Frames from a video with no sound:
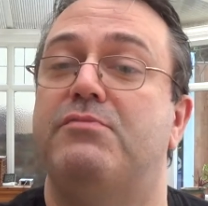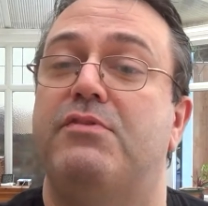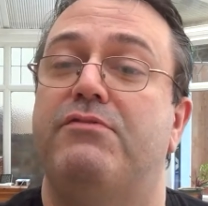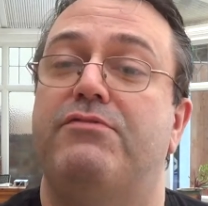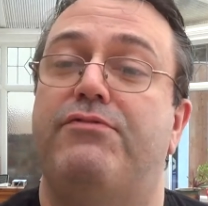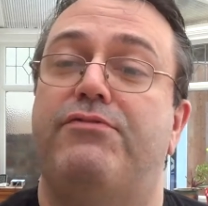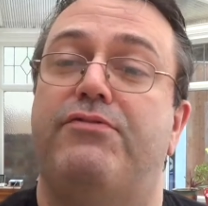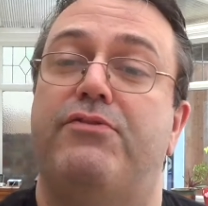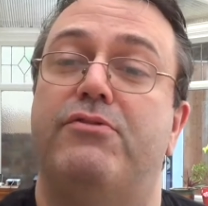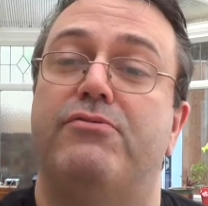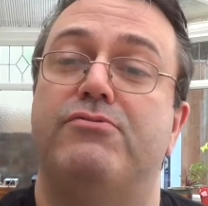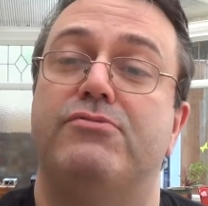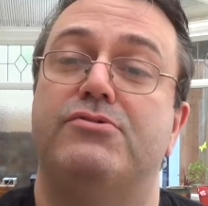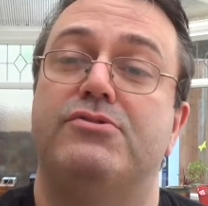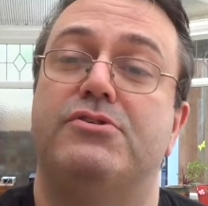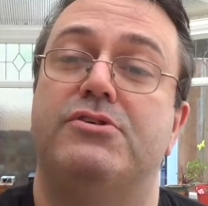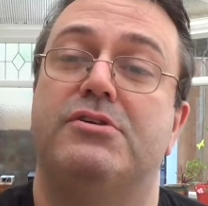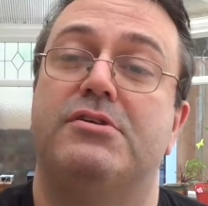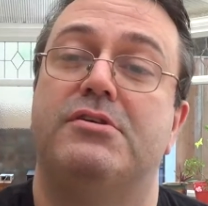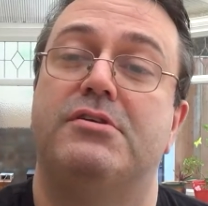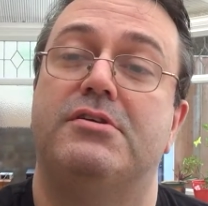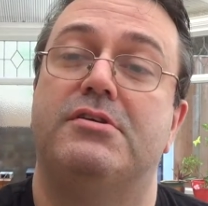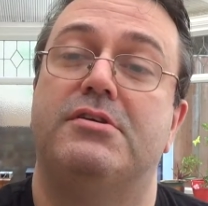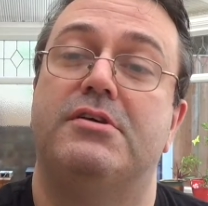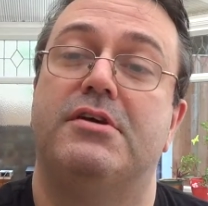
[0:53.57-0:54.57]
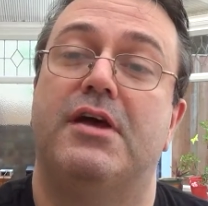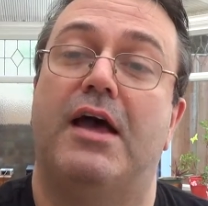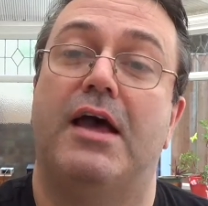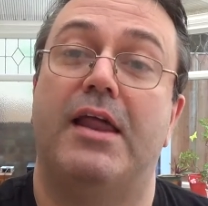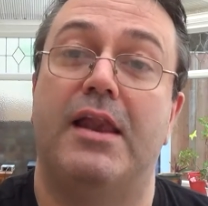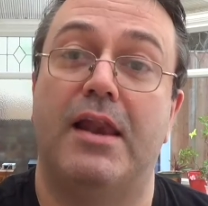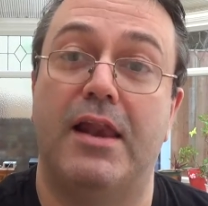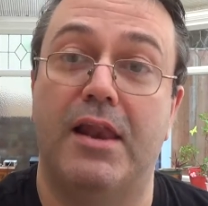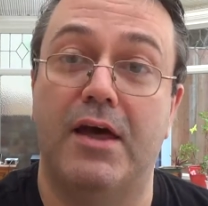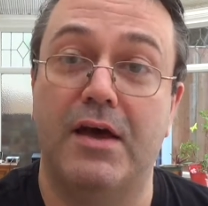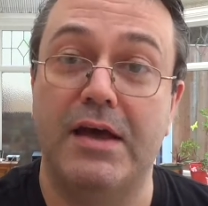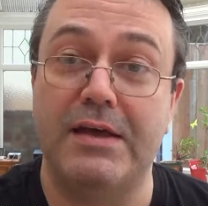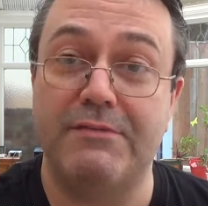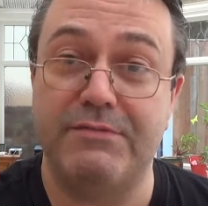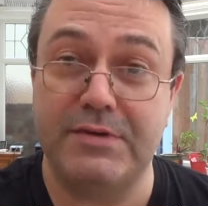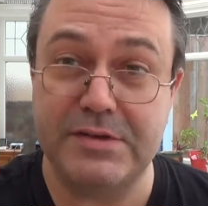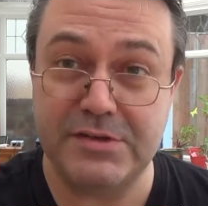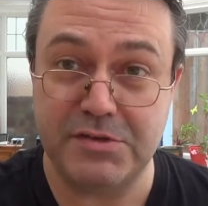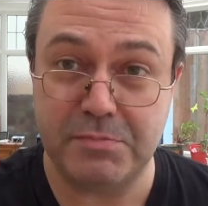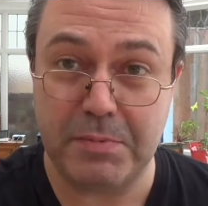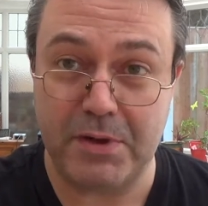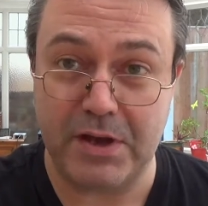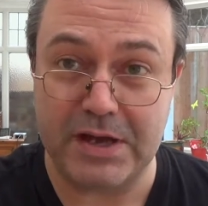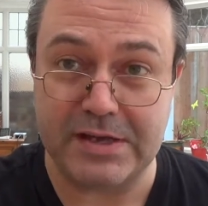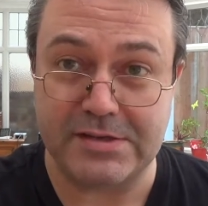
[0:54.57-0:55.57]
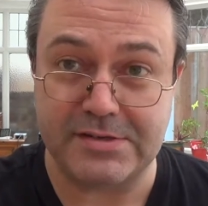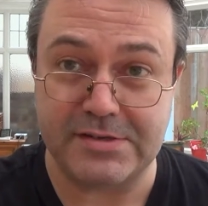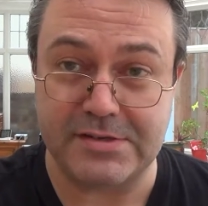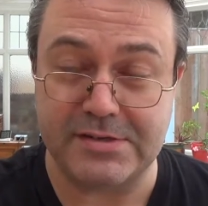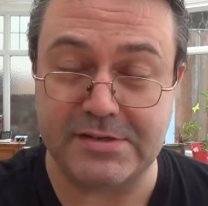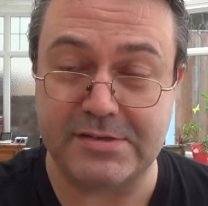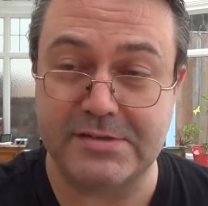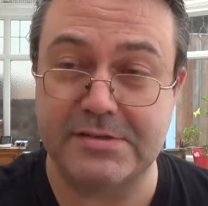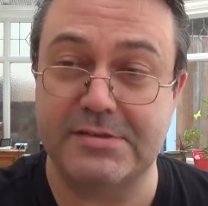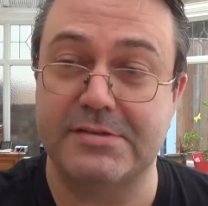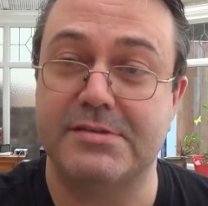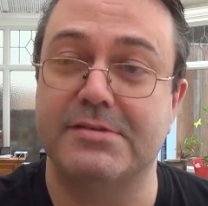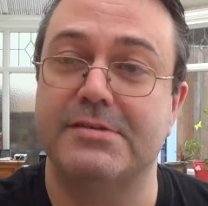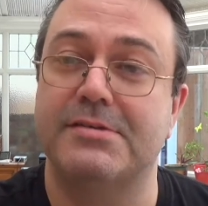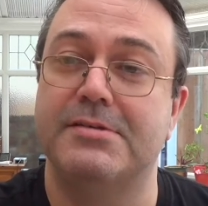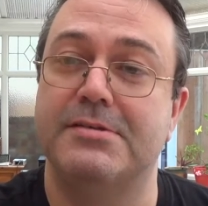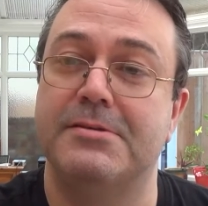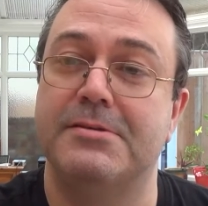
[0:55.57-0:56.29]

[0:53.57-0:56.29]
with fruit and lively spices.